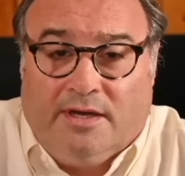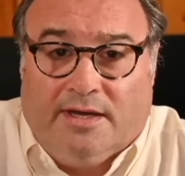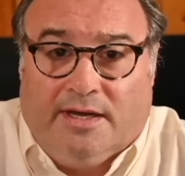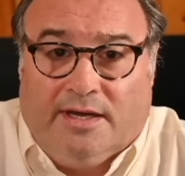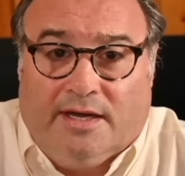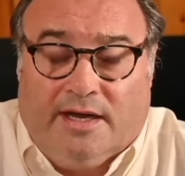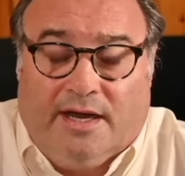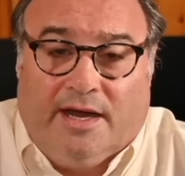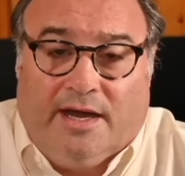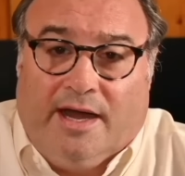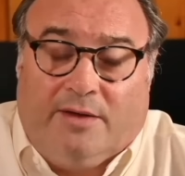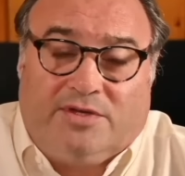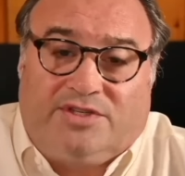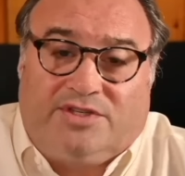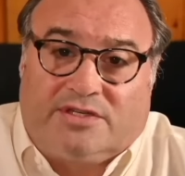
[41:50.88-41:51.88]
Uh, I,
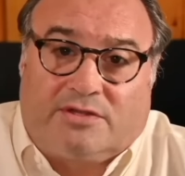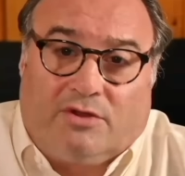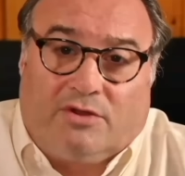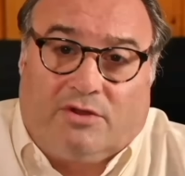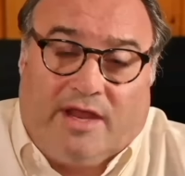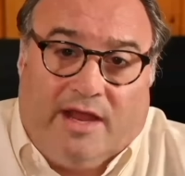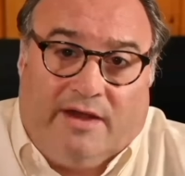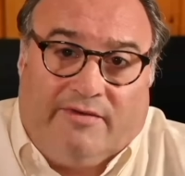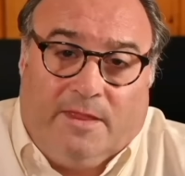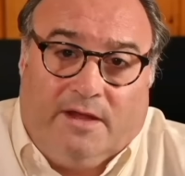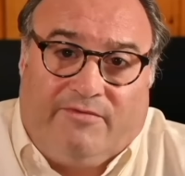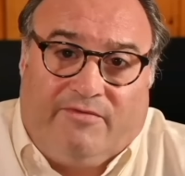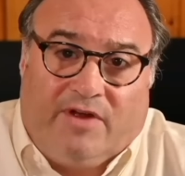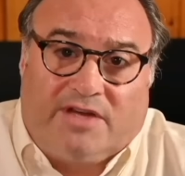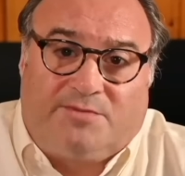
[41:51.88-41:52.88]
I, was just looking at a,
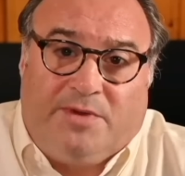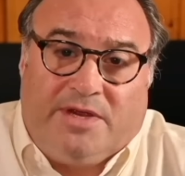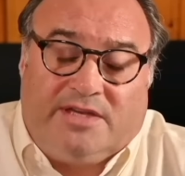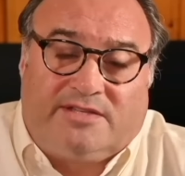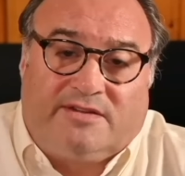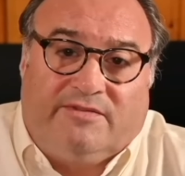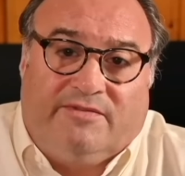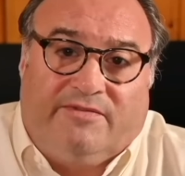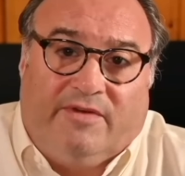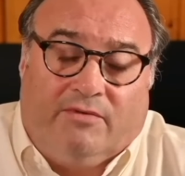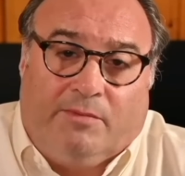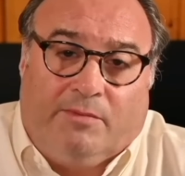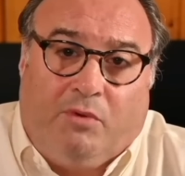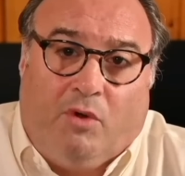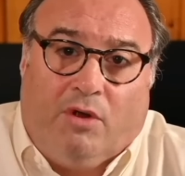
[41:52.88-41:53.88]
a fresh piece of
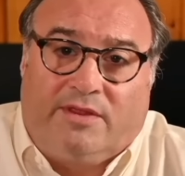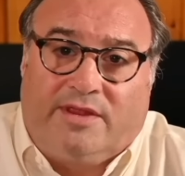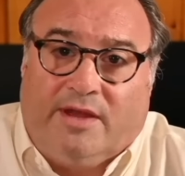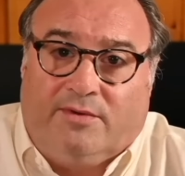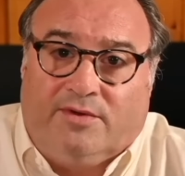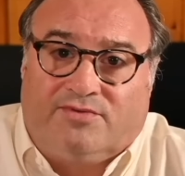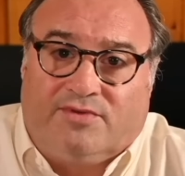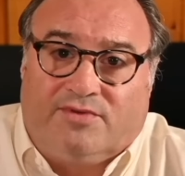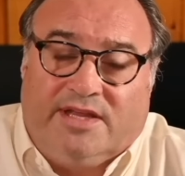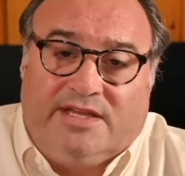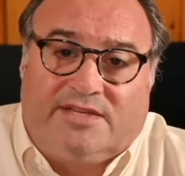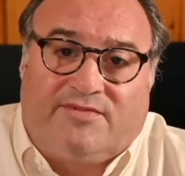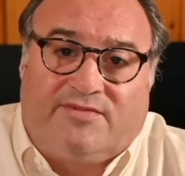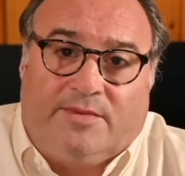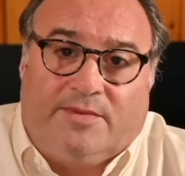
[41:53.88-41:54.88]
report that was
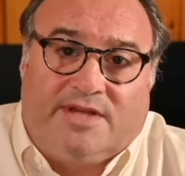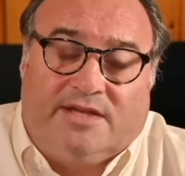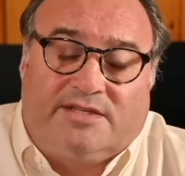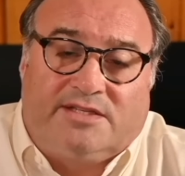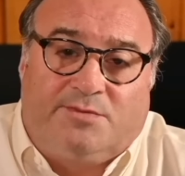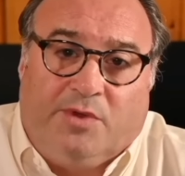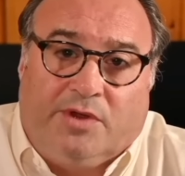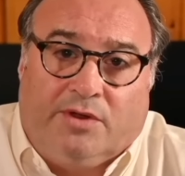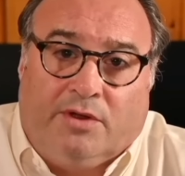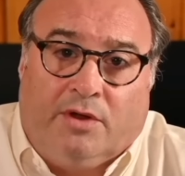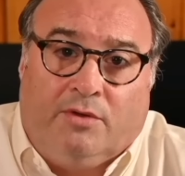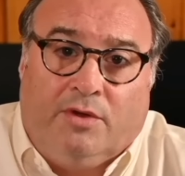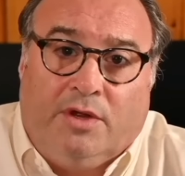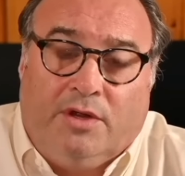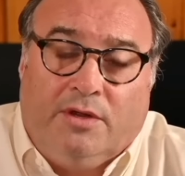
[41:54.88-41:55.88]
released from the Census
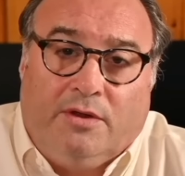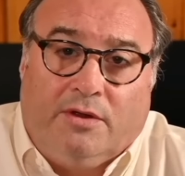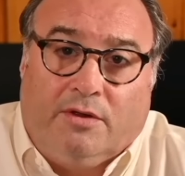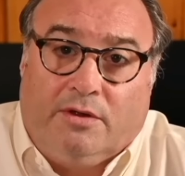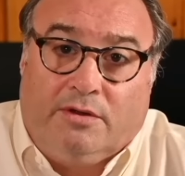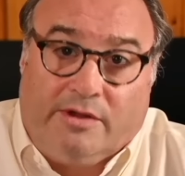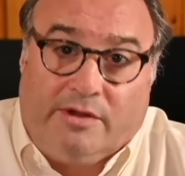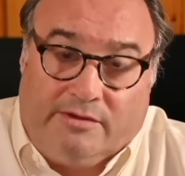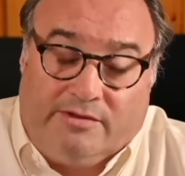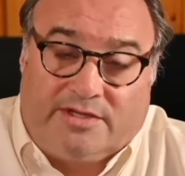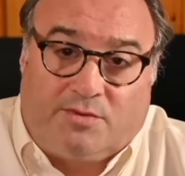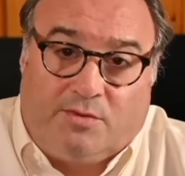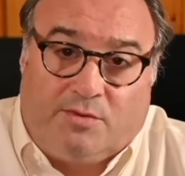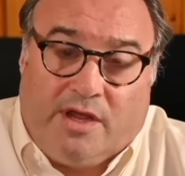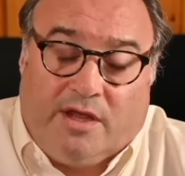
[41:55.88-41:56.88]
Bureau earlier
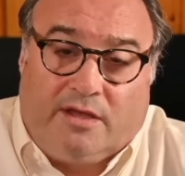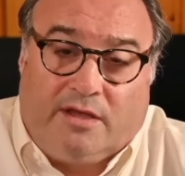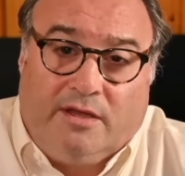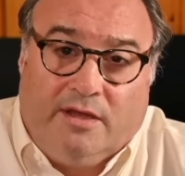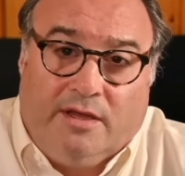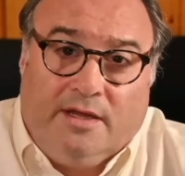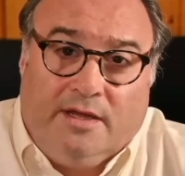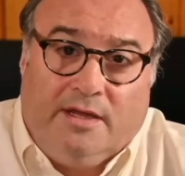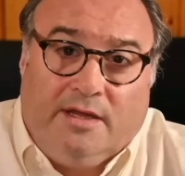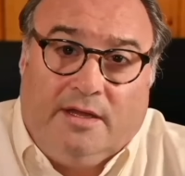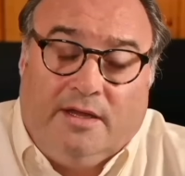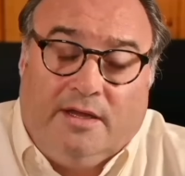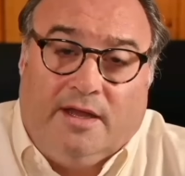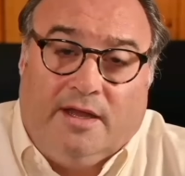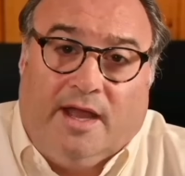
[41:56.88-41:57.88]
this week,
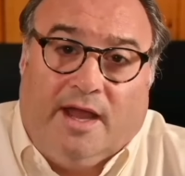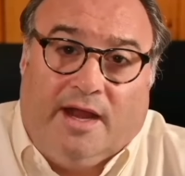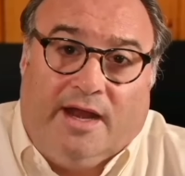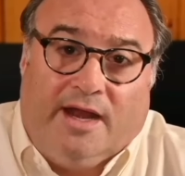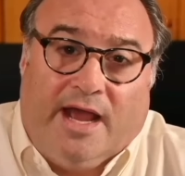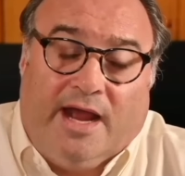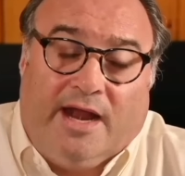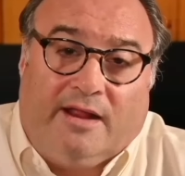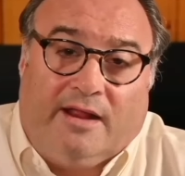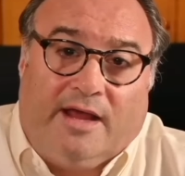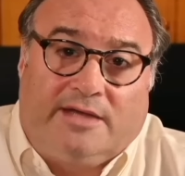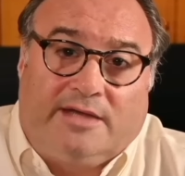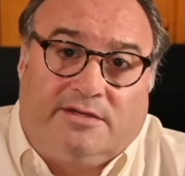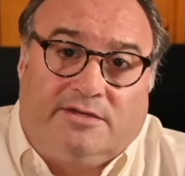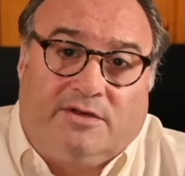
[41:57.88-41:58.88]
and it had a
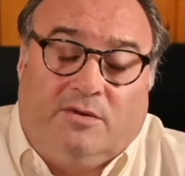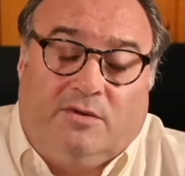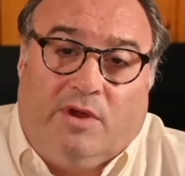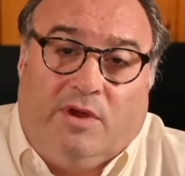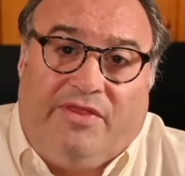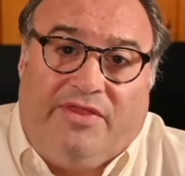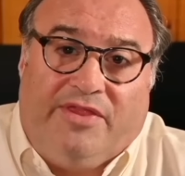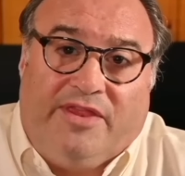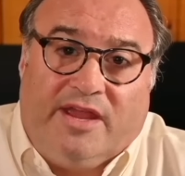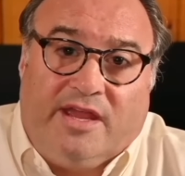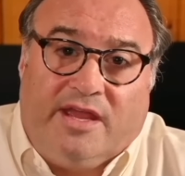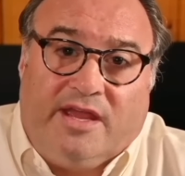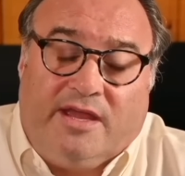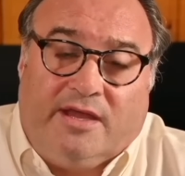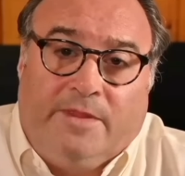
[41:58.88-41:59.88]
lot to do with
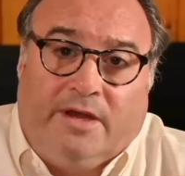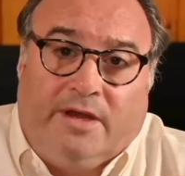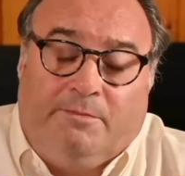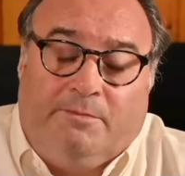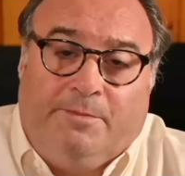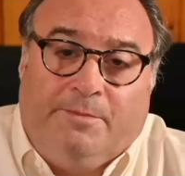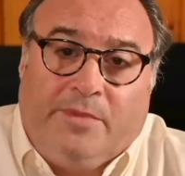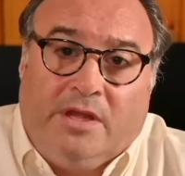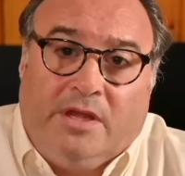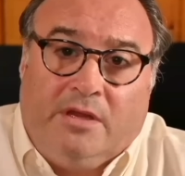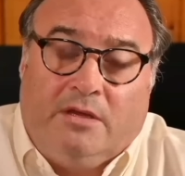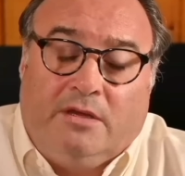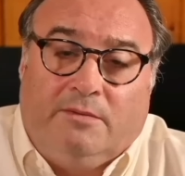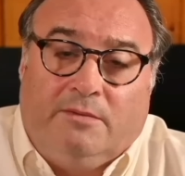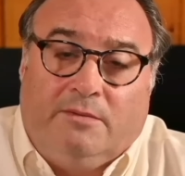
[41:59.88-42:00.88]
the uh,
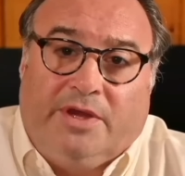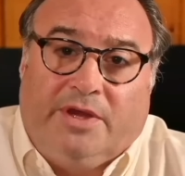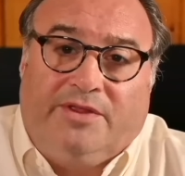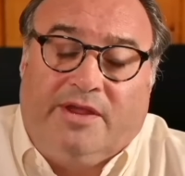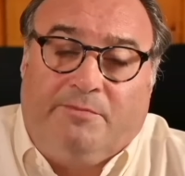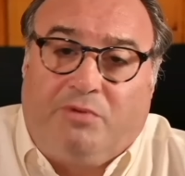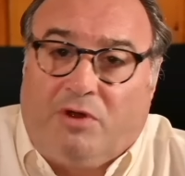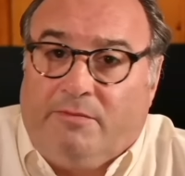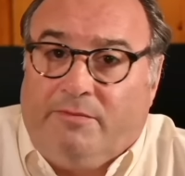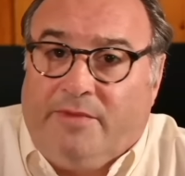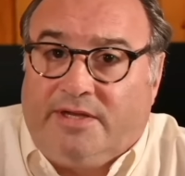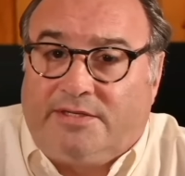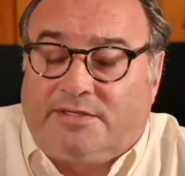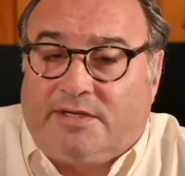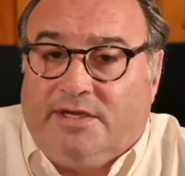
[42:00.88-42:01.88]
building
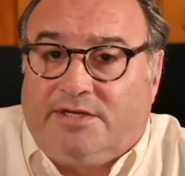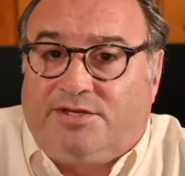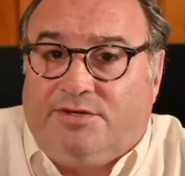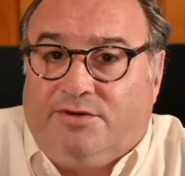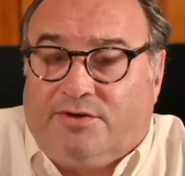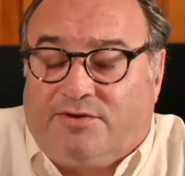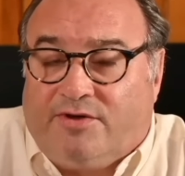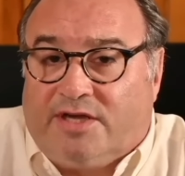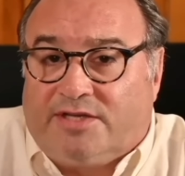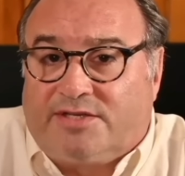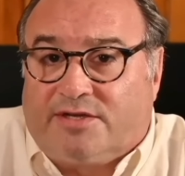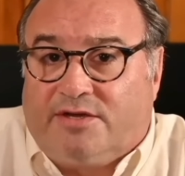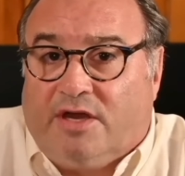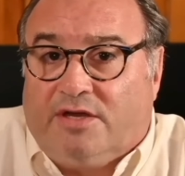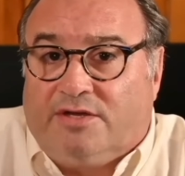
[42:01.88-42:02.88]
permits issued
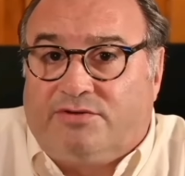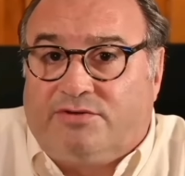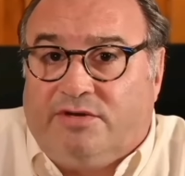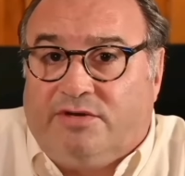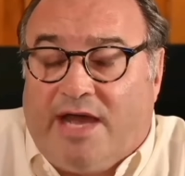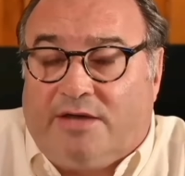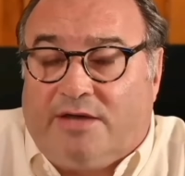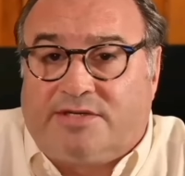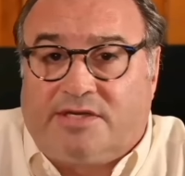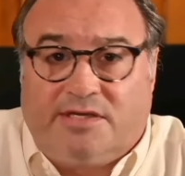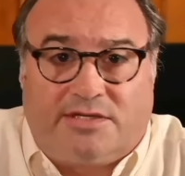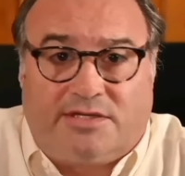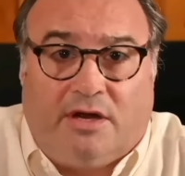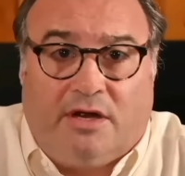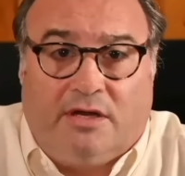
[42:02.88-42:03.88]
across the country,
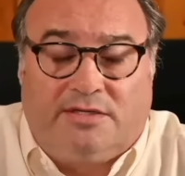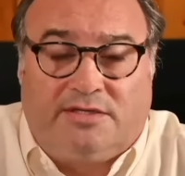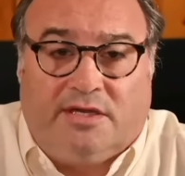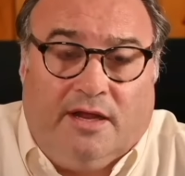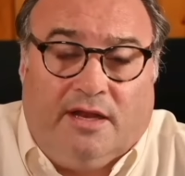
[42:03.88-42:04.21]
housing starts,